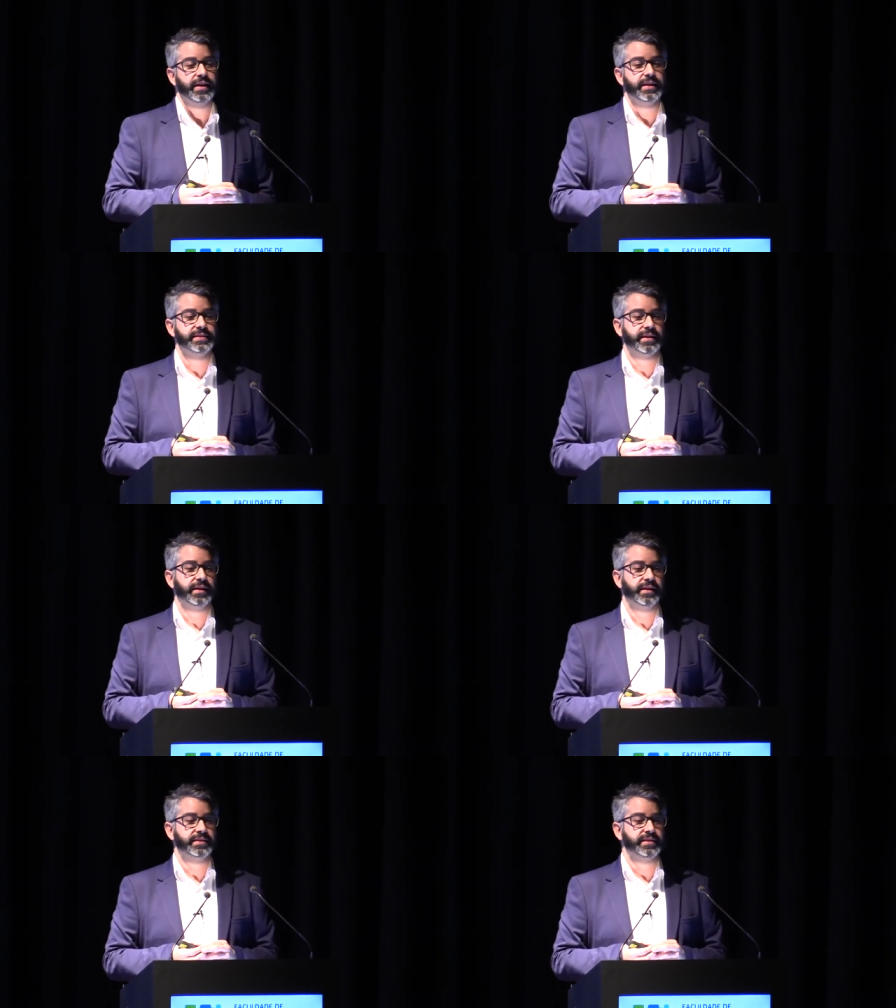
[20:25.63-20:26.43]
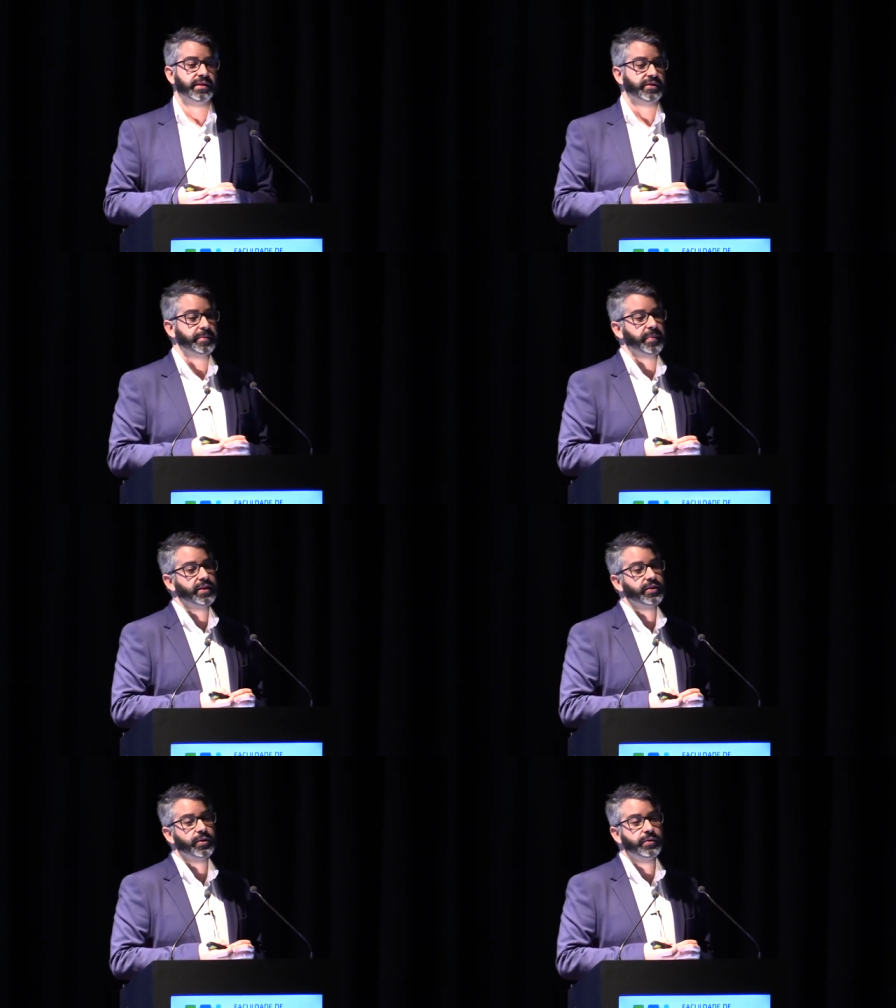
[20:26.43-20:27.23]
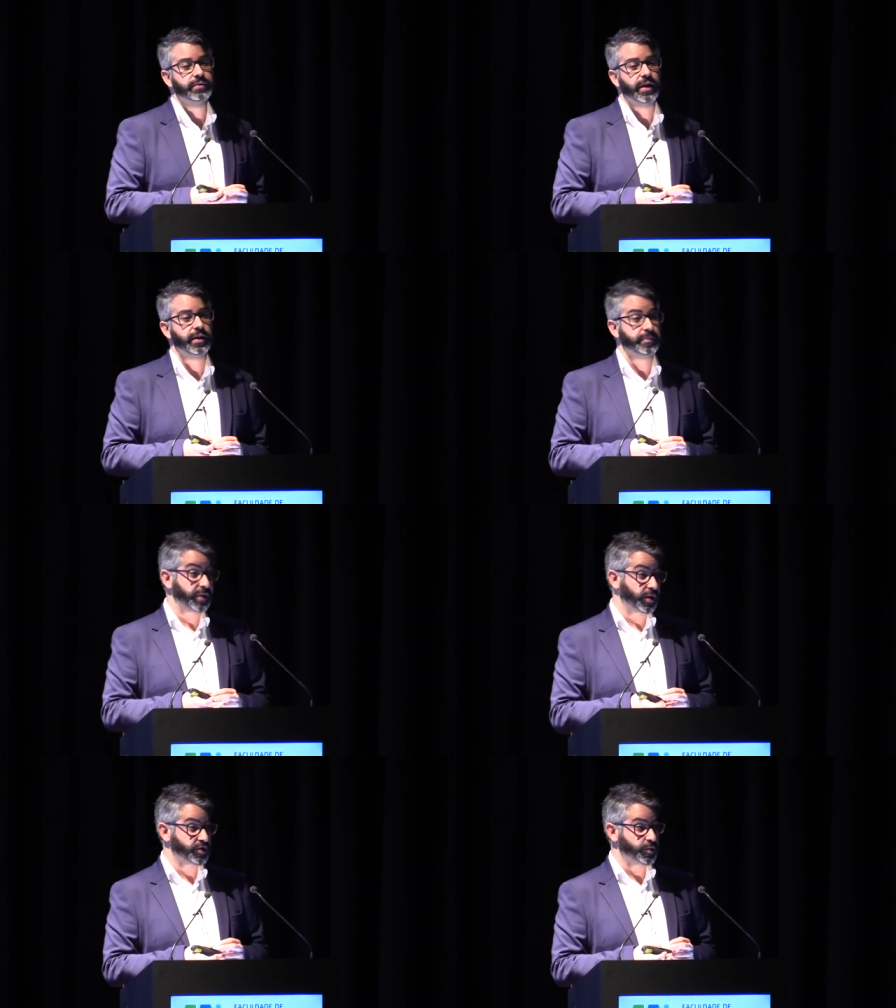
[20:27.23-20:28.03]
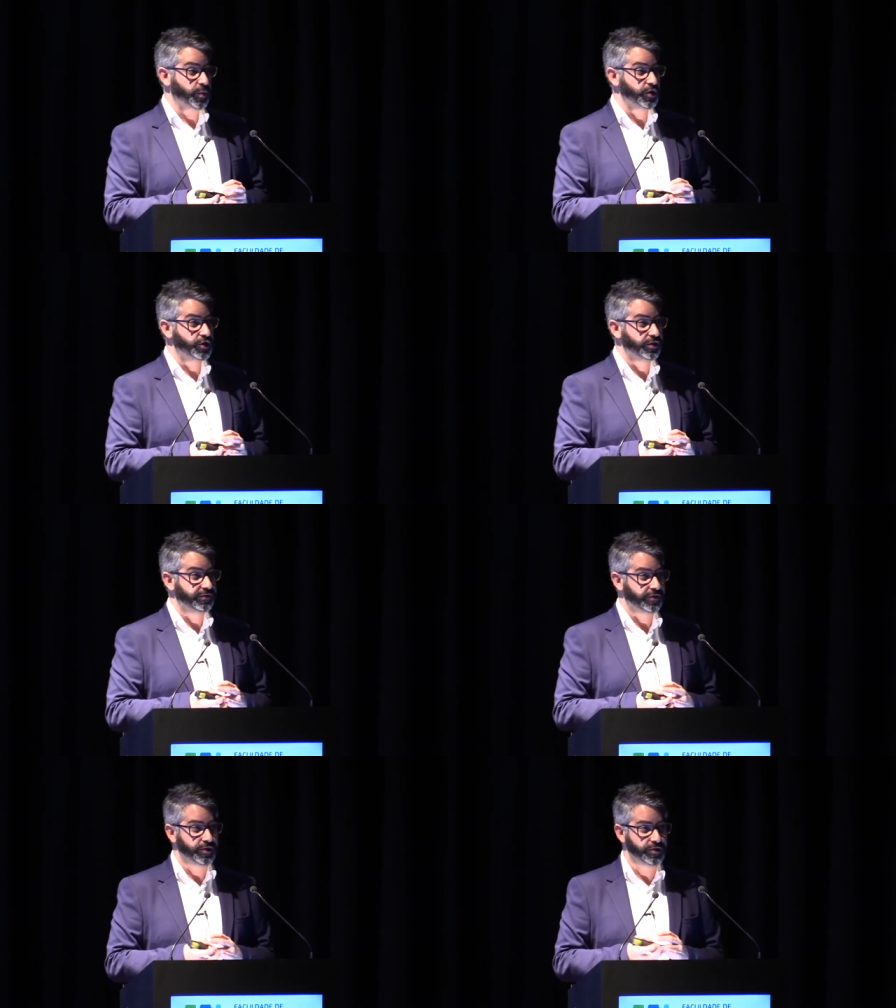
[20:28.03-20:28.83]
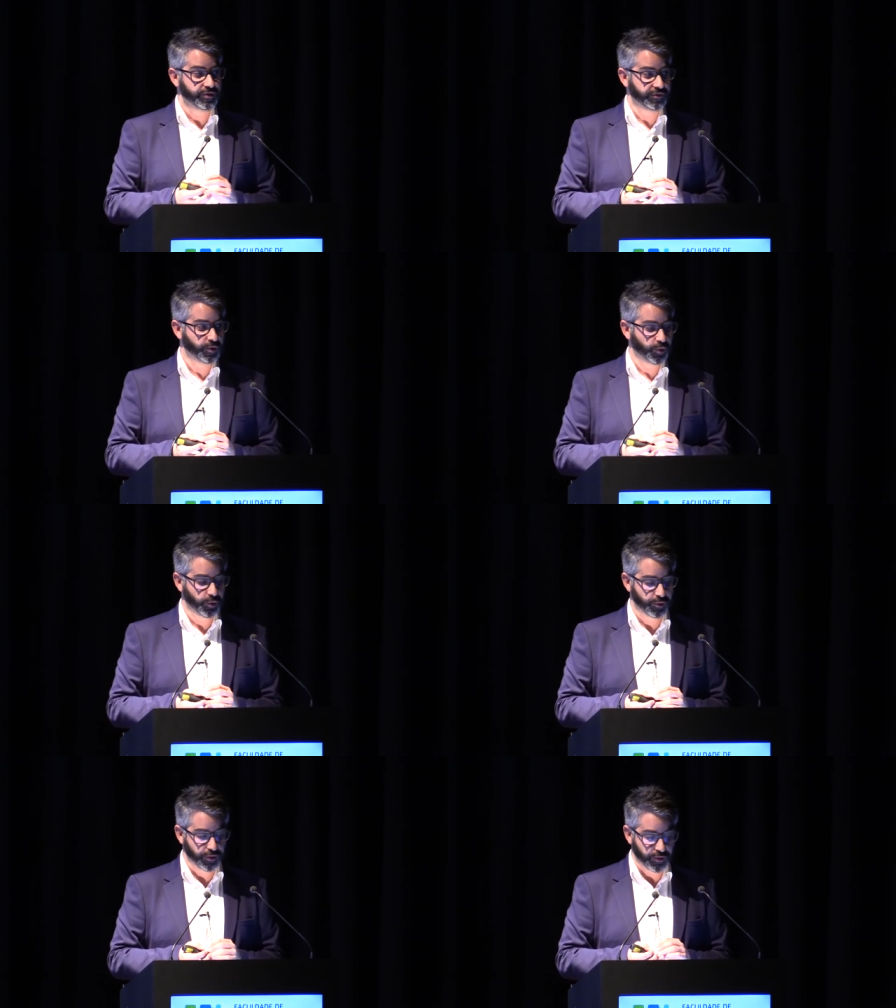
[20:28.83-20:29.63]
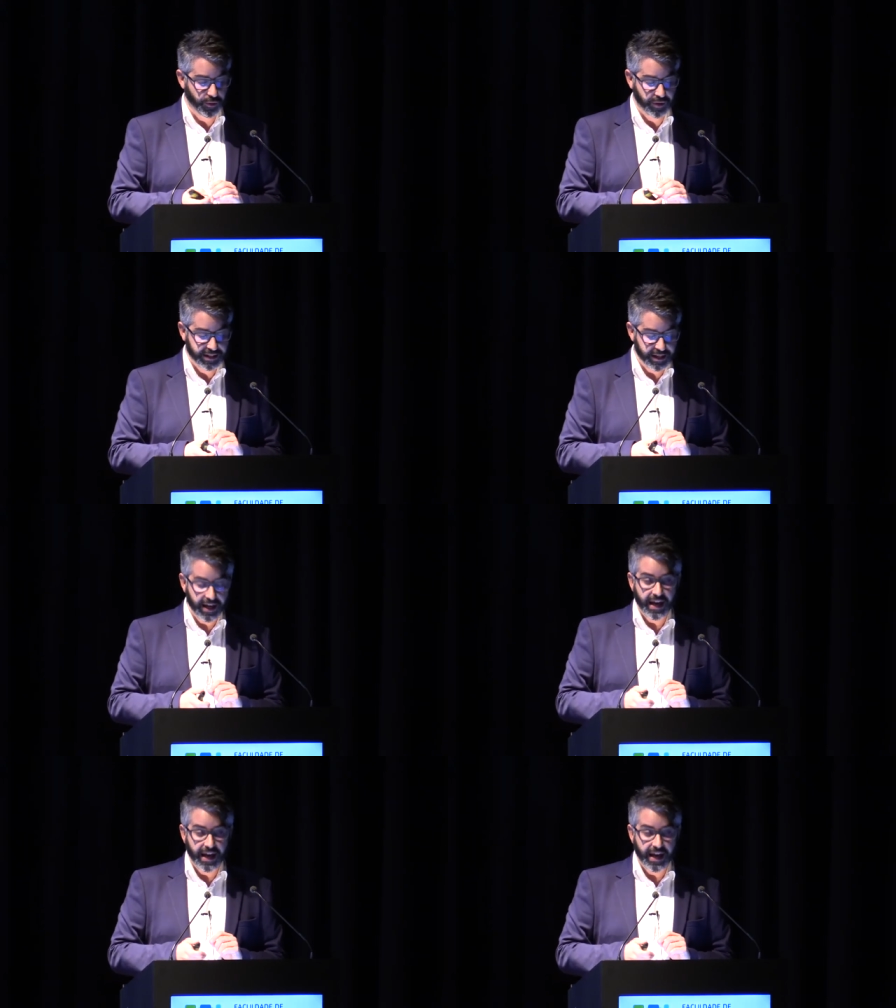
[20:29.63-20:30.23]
It's an archipelago. It belongs to Portugal, for those of you who don't know it.